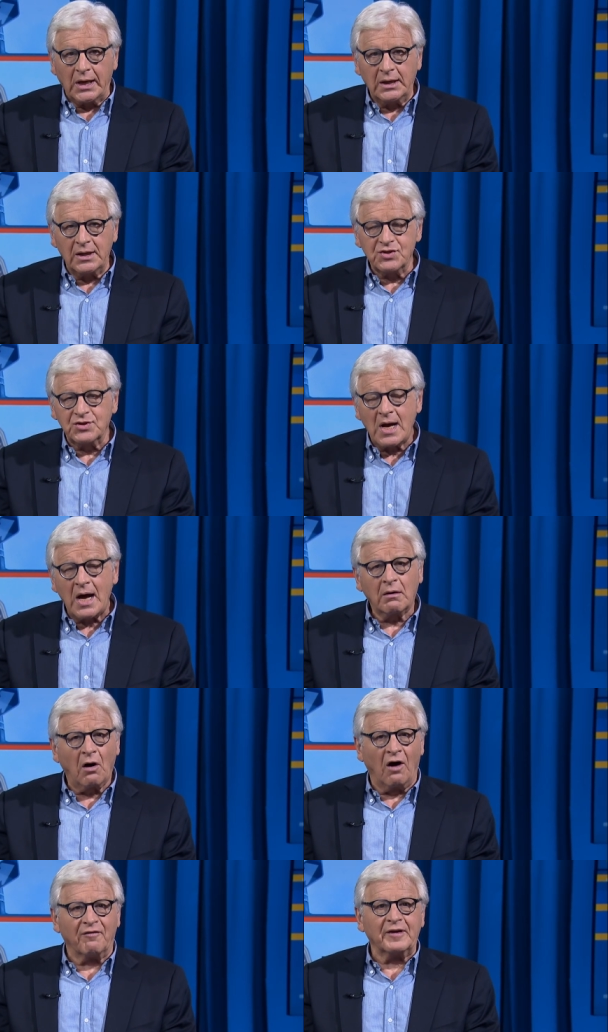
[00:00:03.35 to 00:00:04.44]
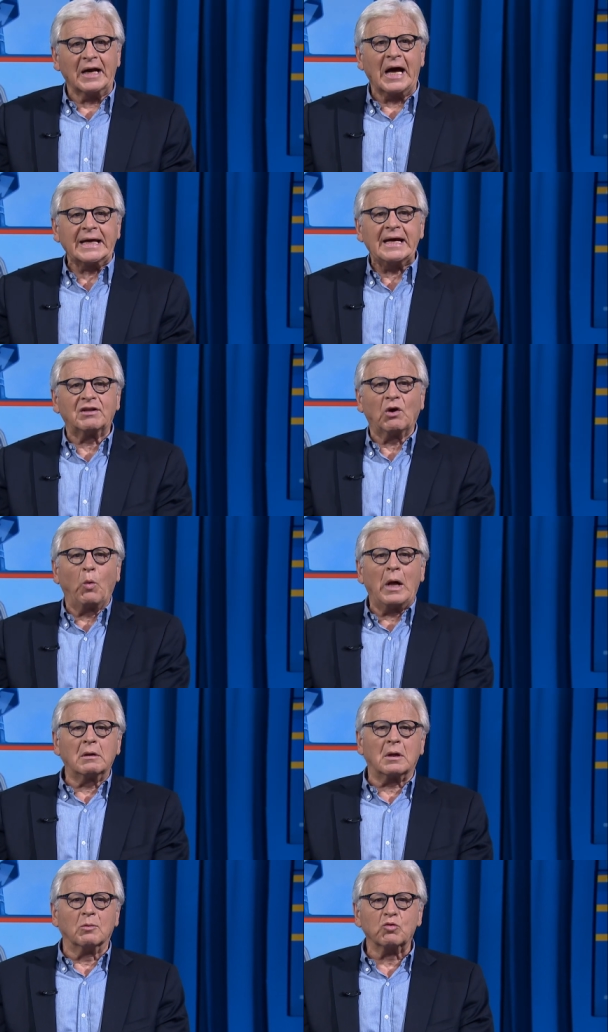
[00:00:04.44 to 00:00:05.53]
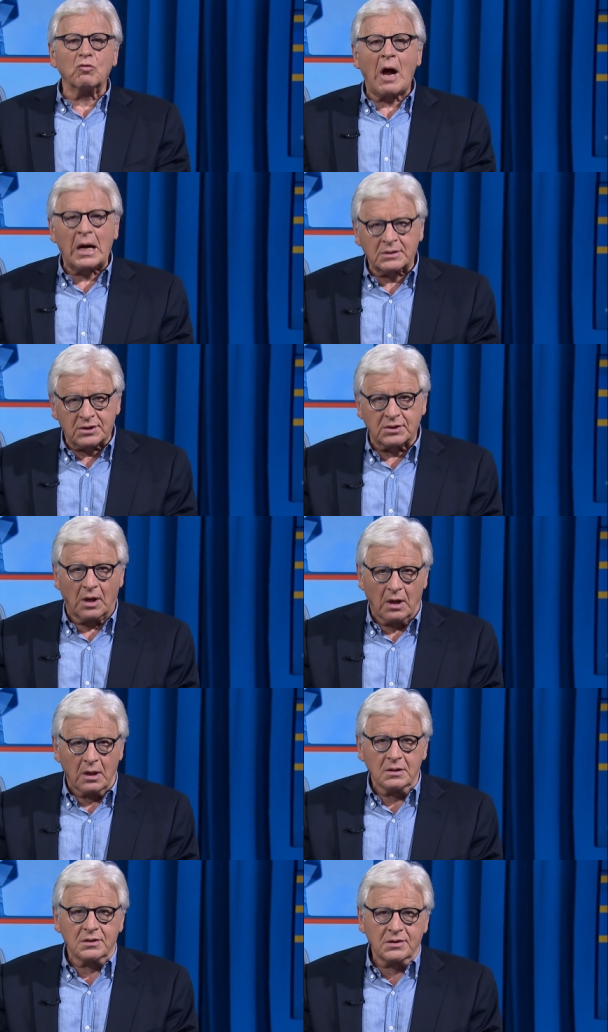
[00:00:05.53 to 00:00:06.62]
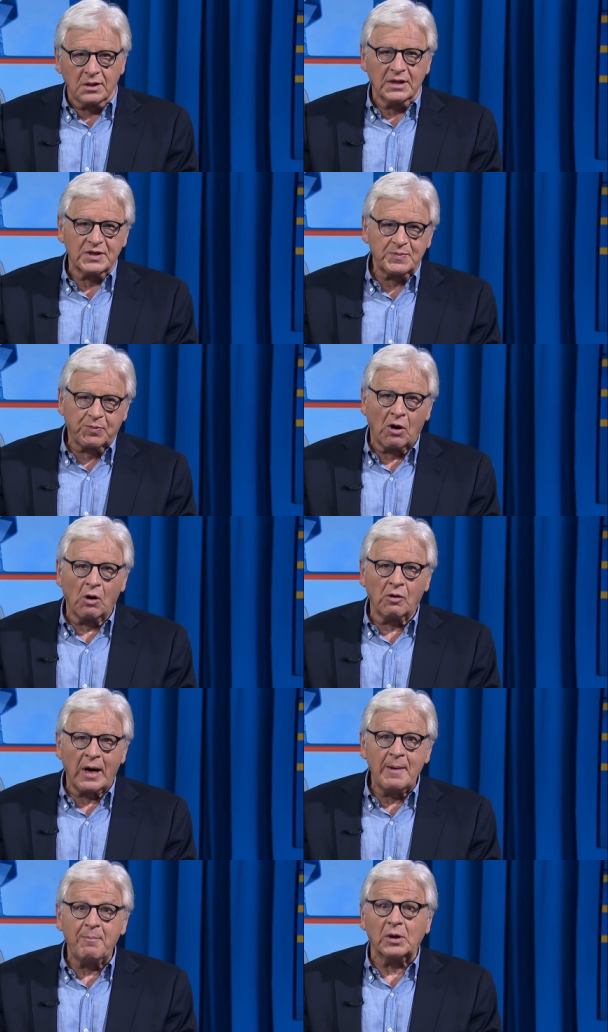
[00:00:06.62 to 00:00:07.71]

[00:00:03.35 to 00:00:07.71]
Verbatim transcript: It is not often I get to welcome rock stars to this program,